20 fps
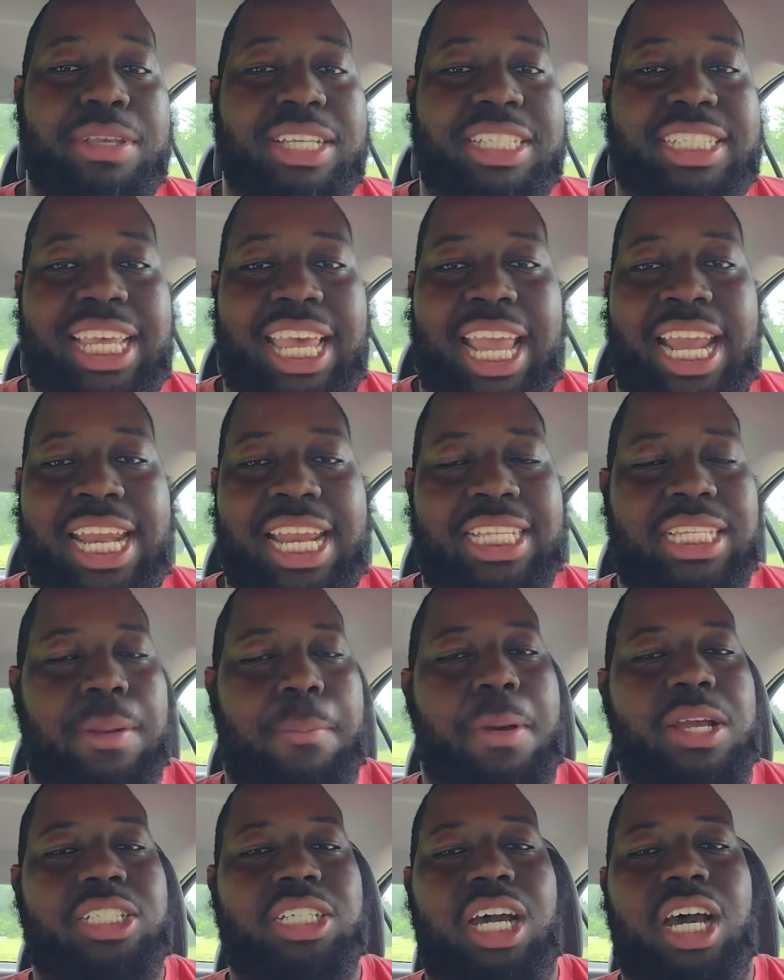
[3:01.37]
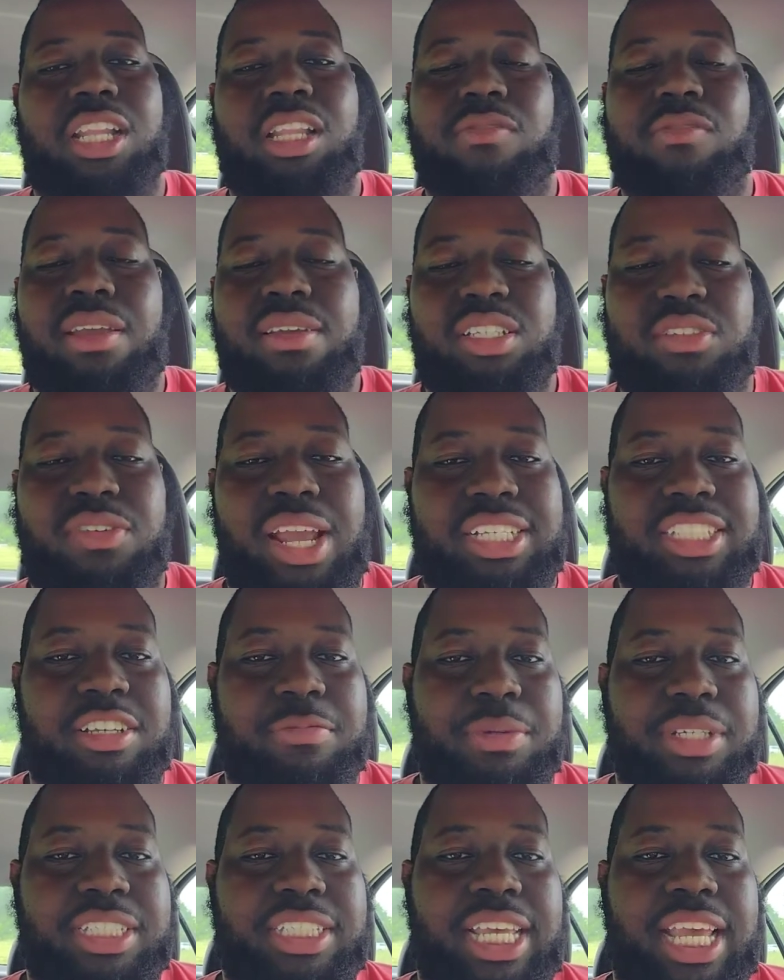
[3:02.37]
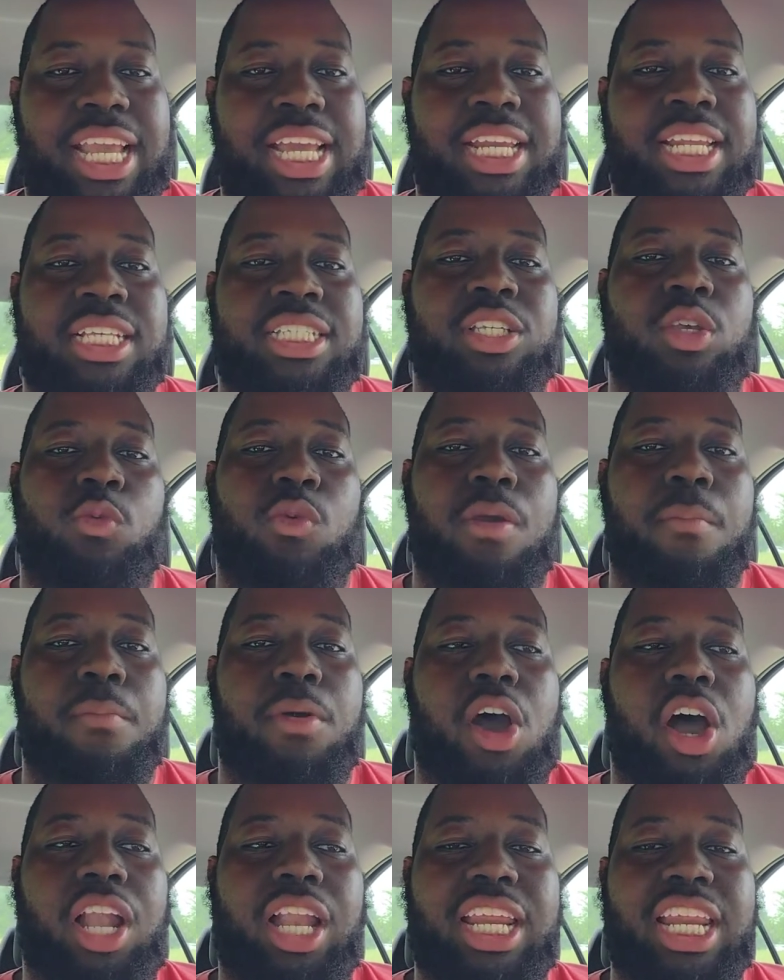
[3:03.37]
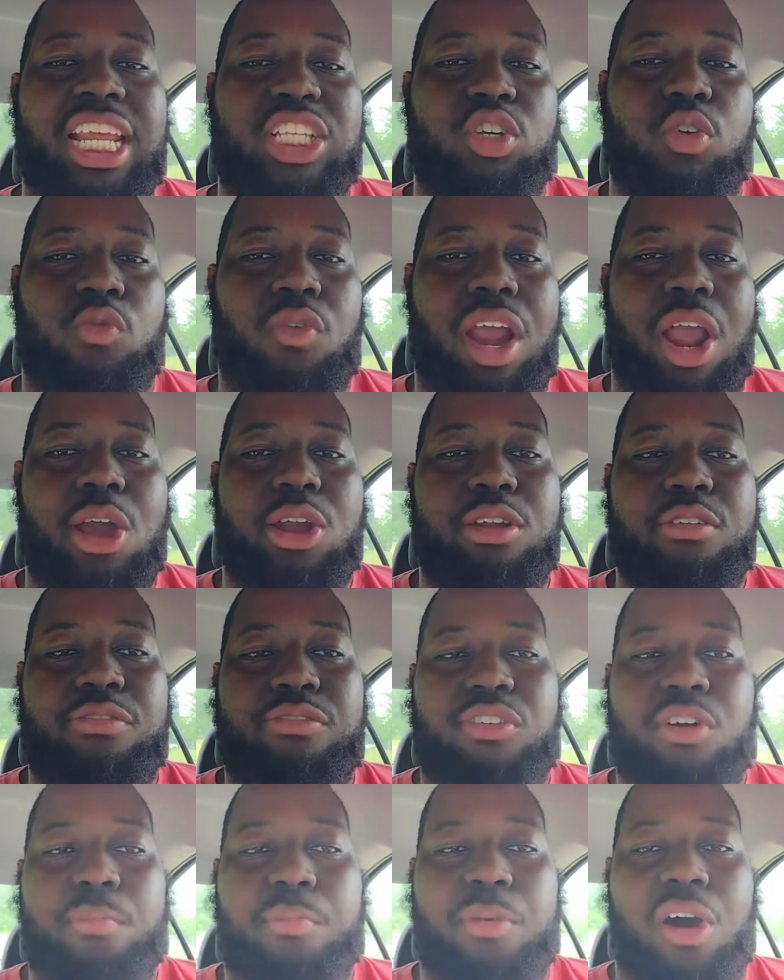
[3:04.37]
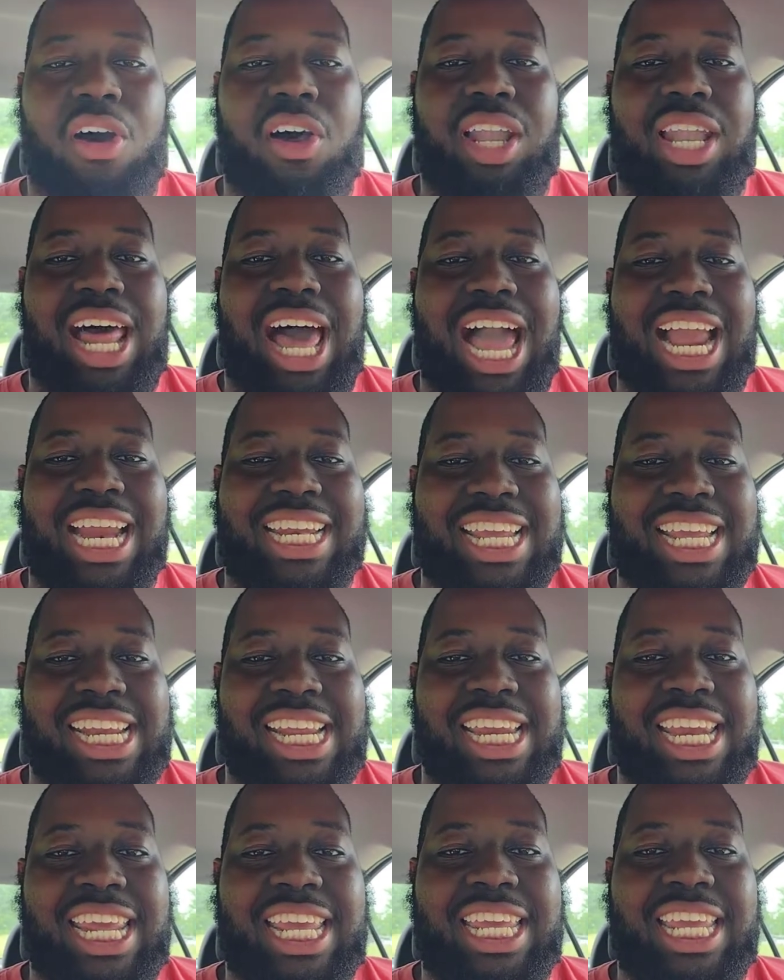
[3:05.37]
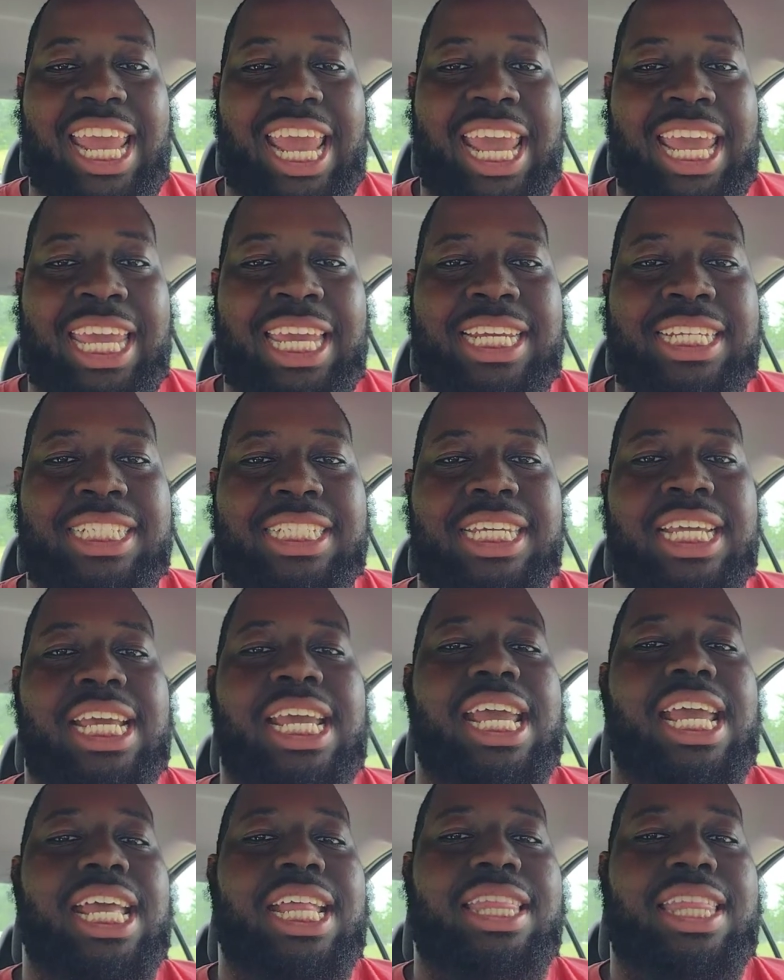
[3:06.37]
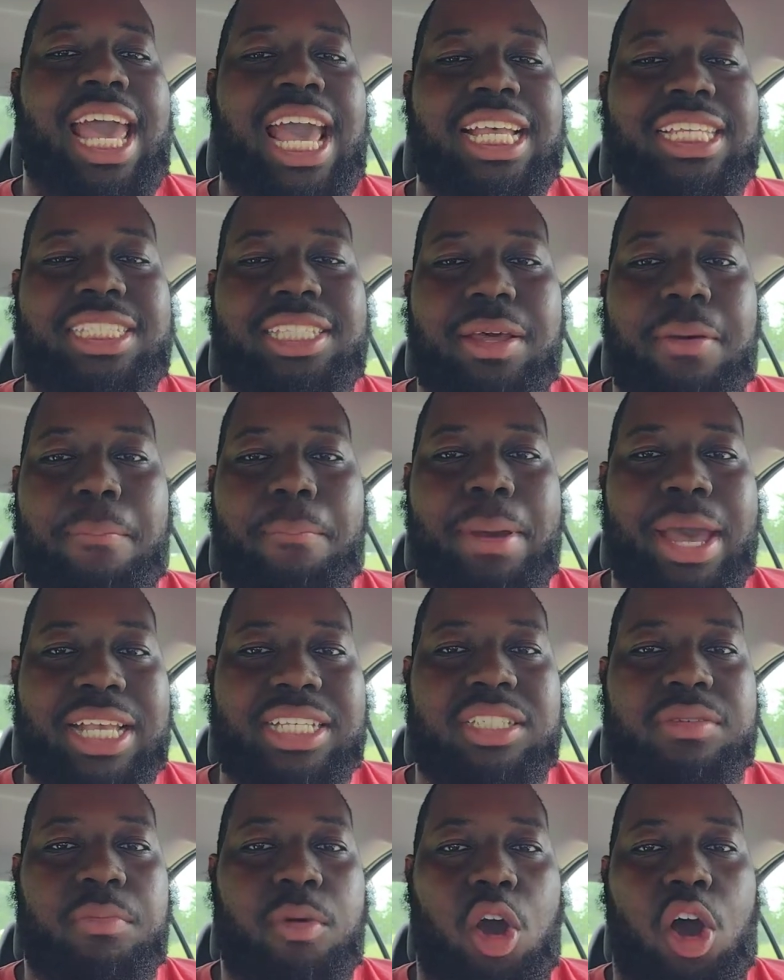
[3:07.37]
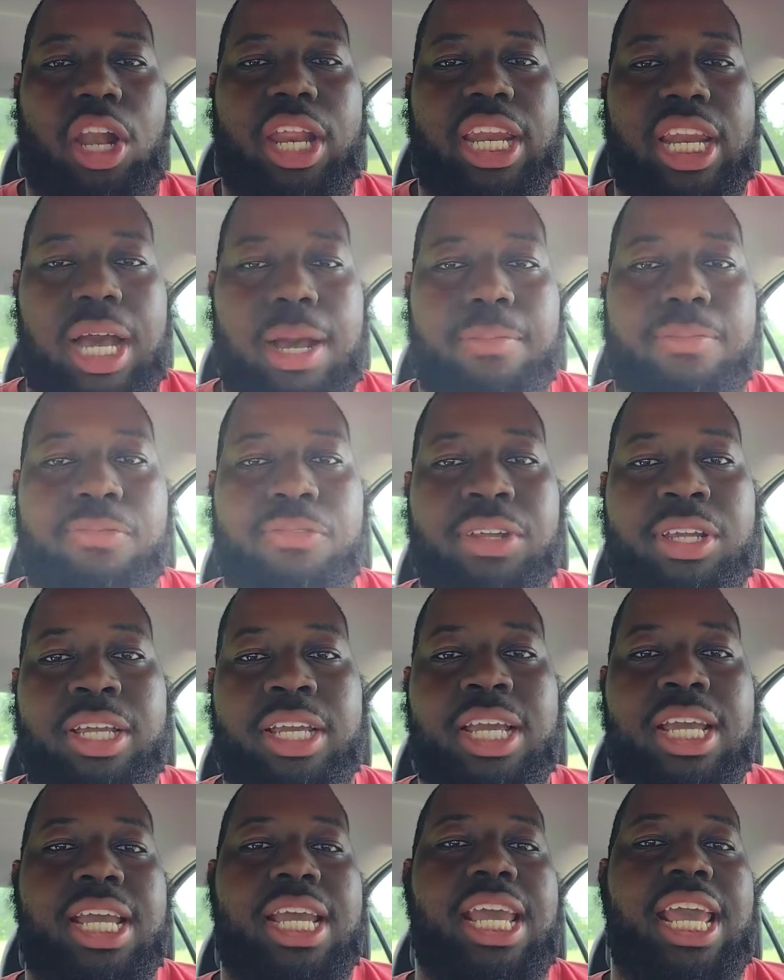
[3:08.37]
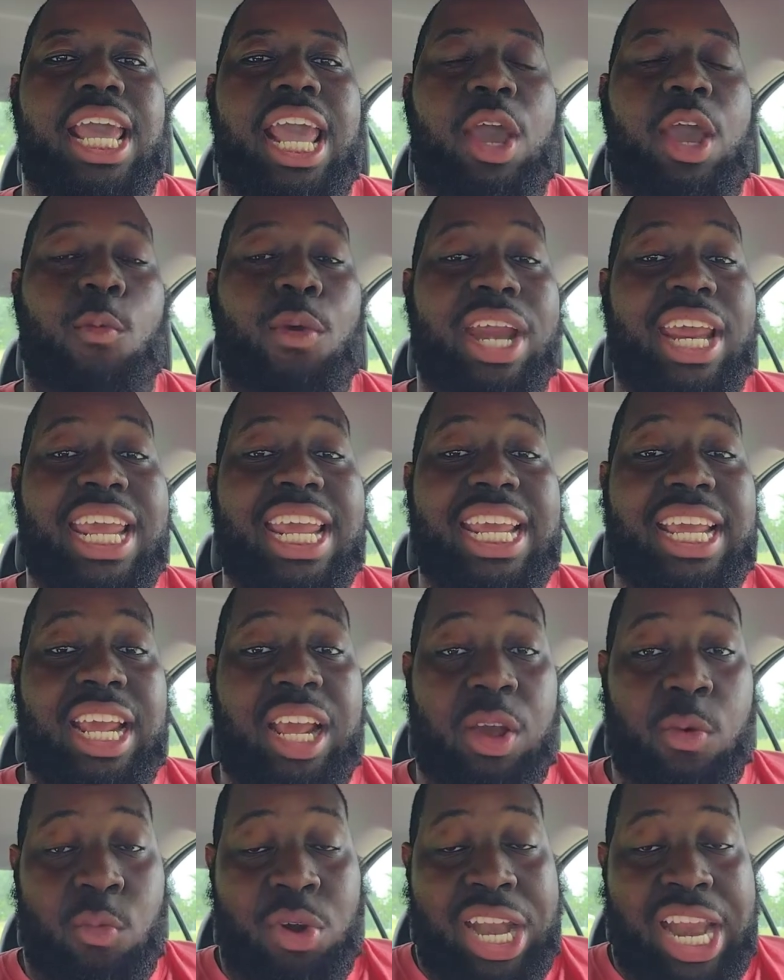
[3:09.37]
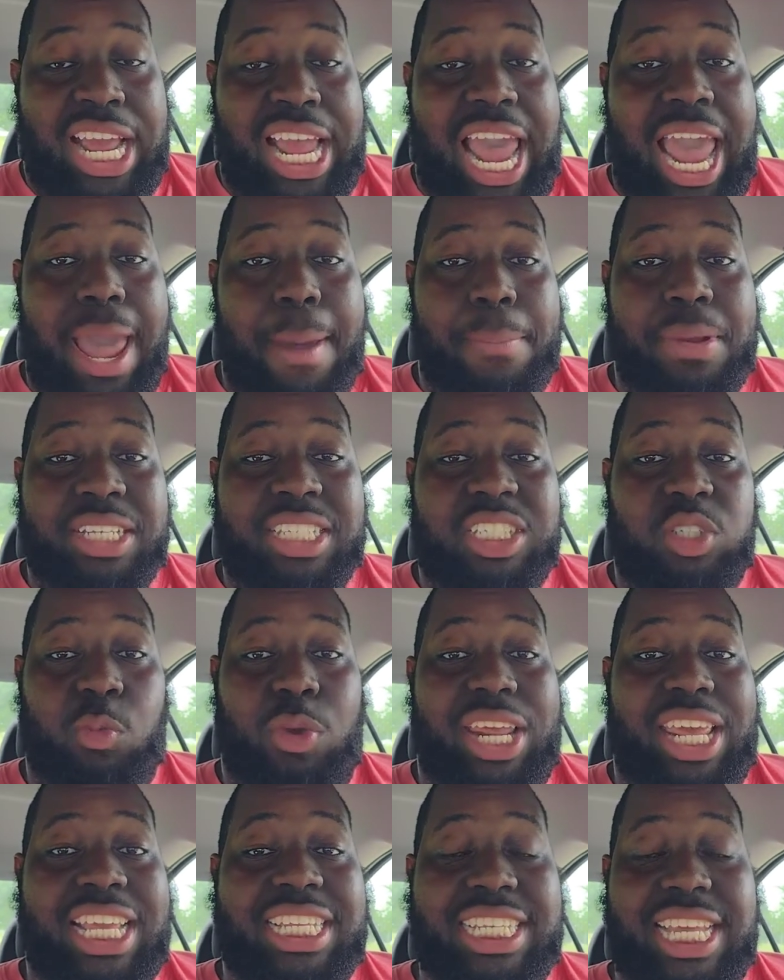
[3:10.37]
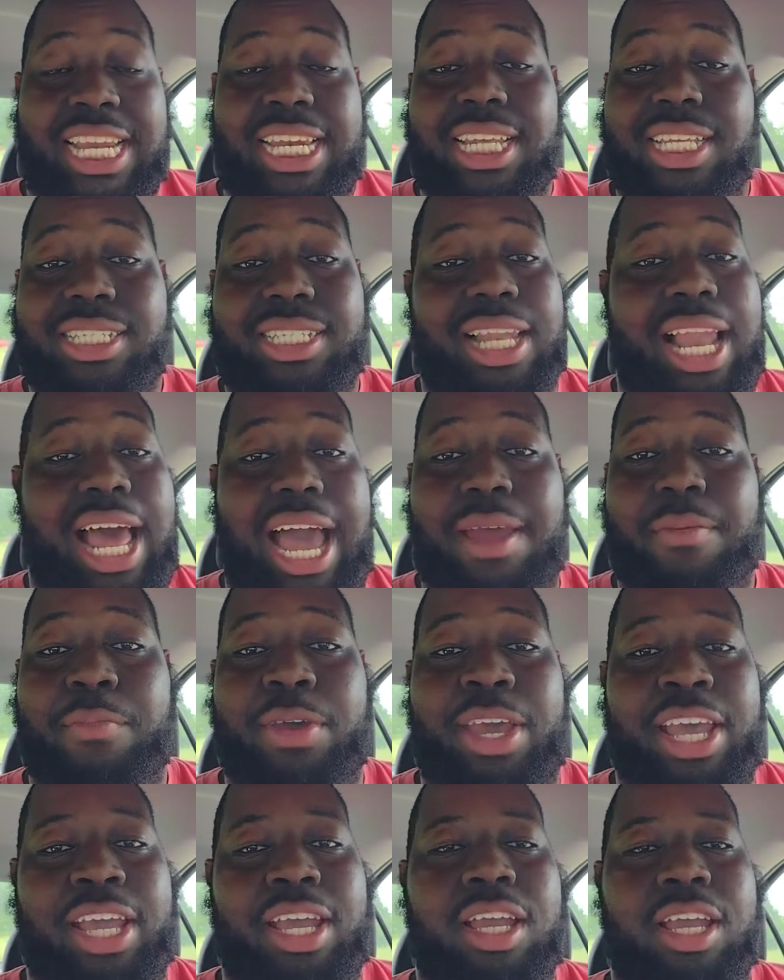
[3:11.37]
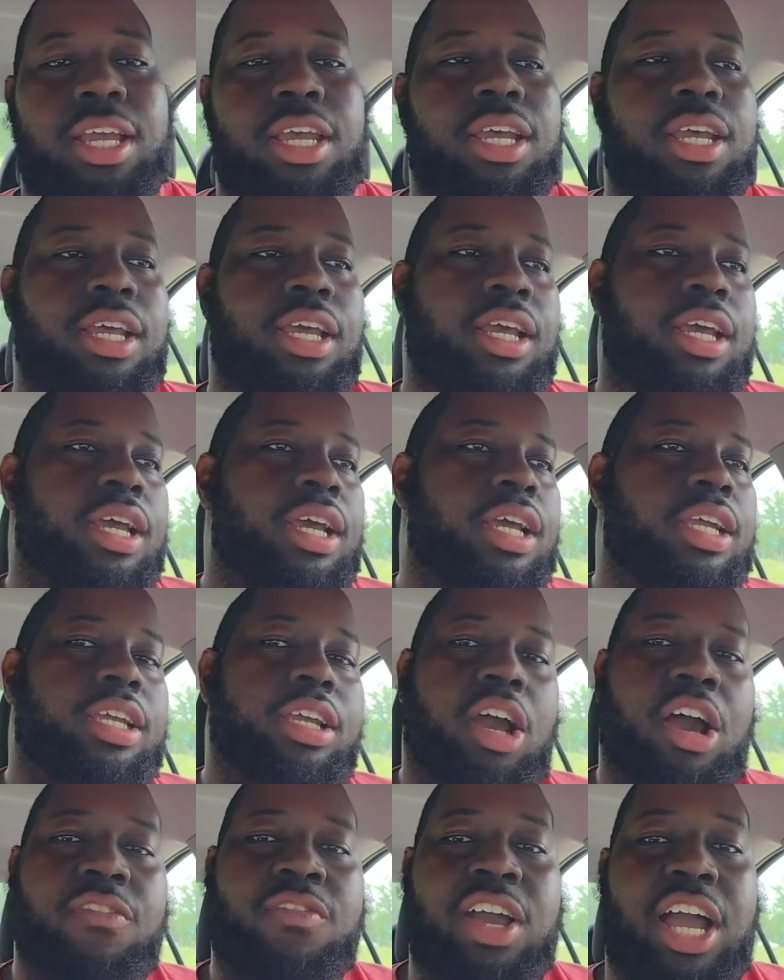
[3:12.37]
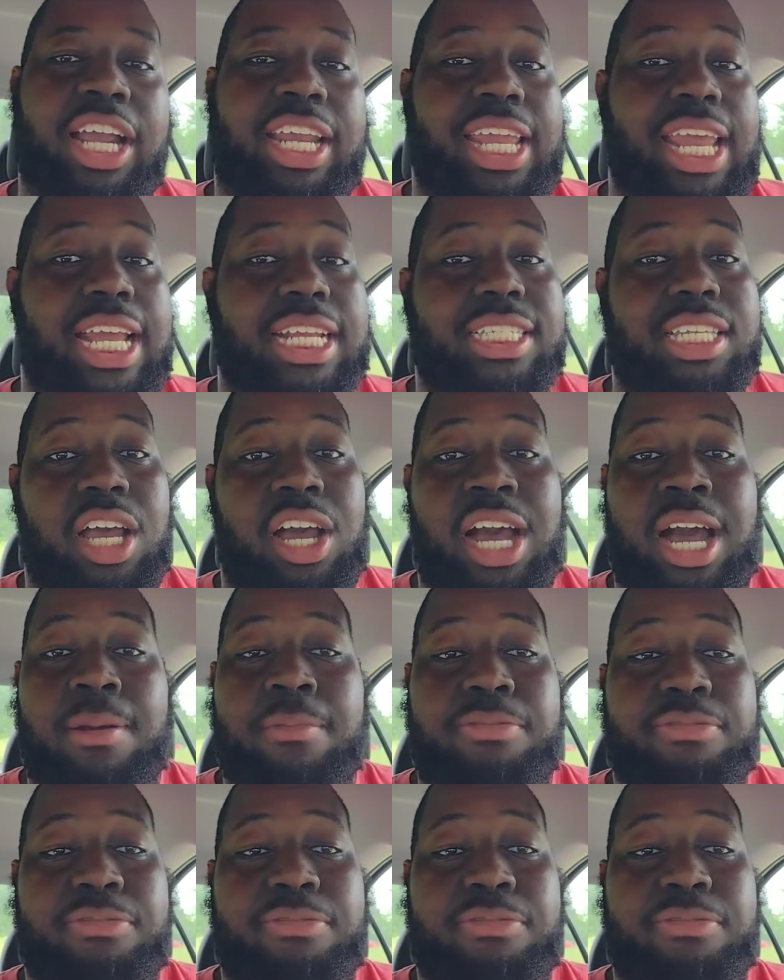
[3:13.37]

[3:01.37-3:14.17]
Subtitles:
been saying this, a bunch of other Ravens fans have been saying this. When Marlon is around the football, locked in and engaged, that's the best Marlon Humphrey. And when that happens is when he's in the slot, man. Y'all, if I can't tell, I'm